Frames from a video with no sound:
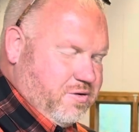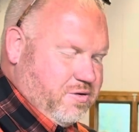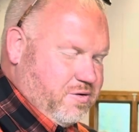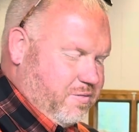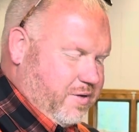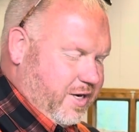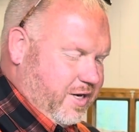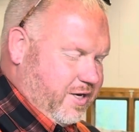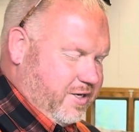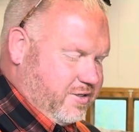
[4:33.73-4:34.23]

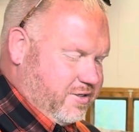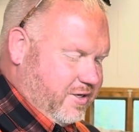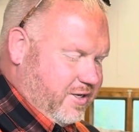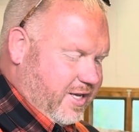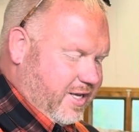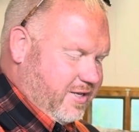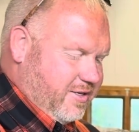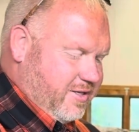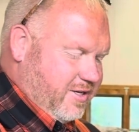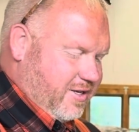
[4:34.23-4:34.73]
way to
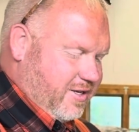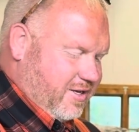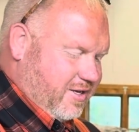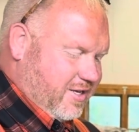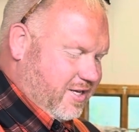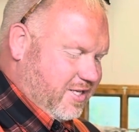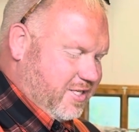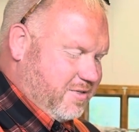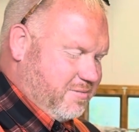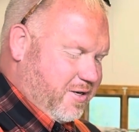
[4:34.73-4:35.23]

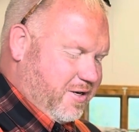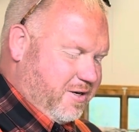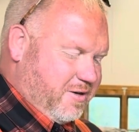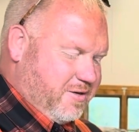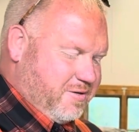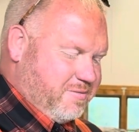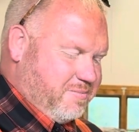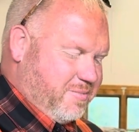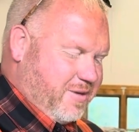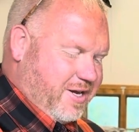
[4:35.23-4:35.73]
customize
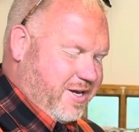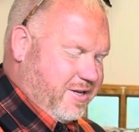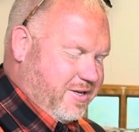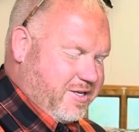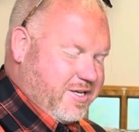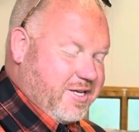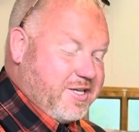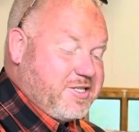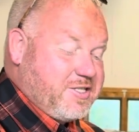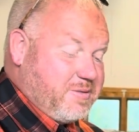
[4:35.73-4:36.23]

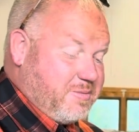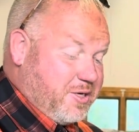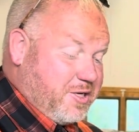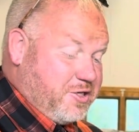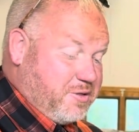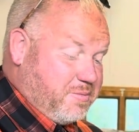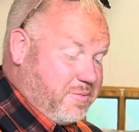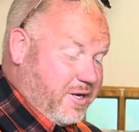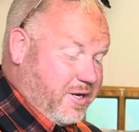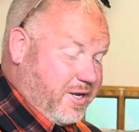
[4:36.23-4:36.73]

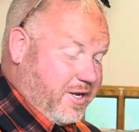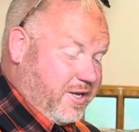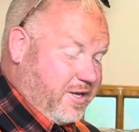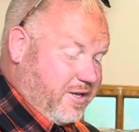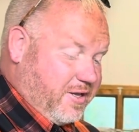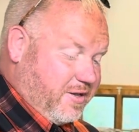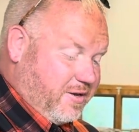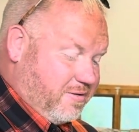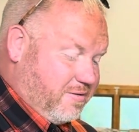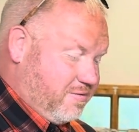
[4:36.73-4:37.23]
your bike
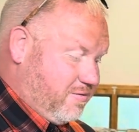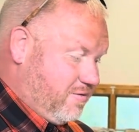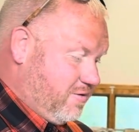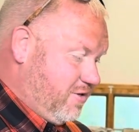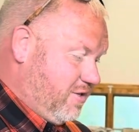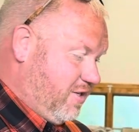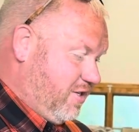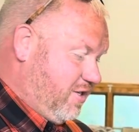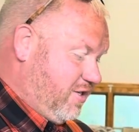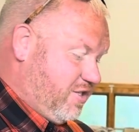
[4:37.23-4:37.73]
in
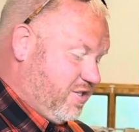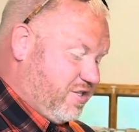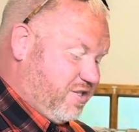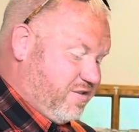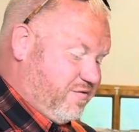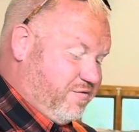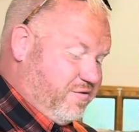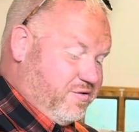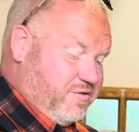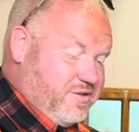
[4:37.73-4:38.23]
just
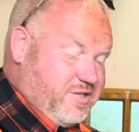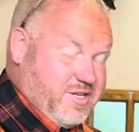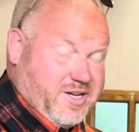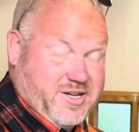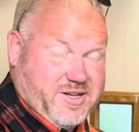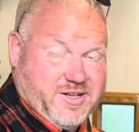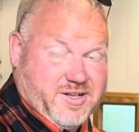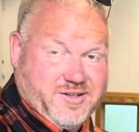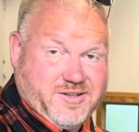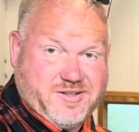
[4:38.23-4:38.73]
a few
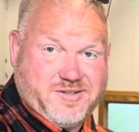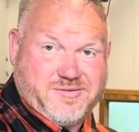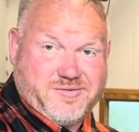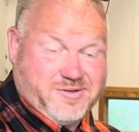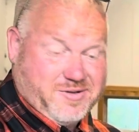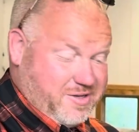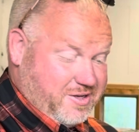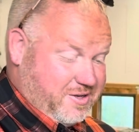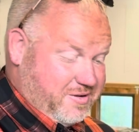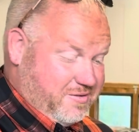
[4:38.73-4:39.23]
seconds,
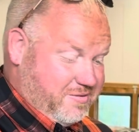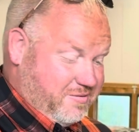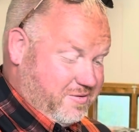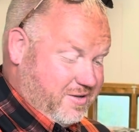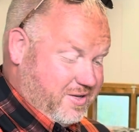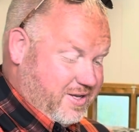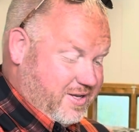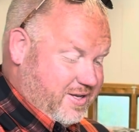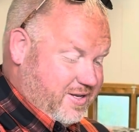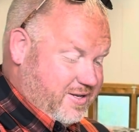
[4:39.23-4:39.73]
really.
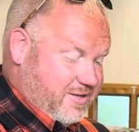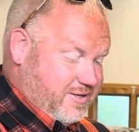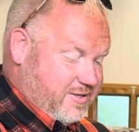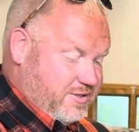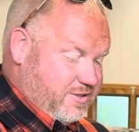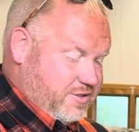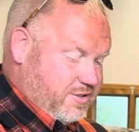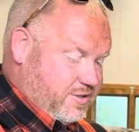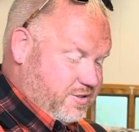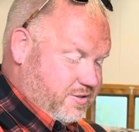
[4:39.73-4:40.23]

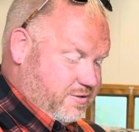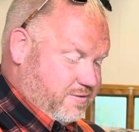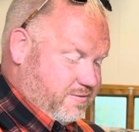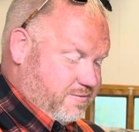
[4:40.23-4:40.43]
So,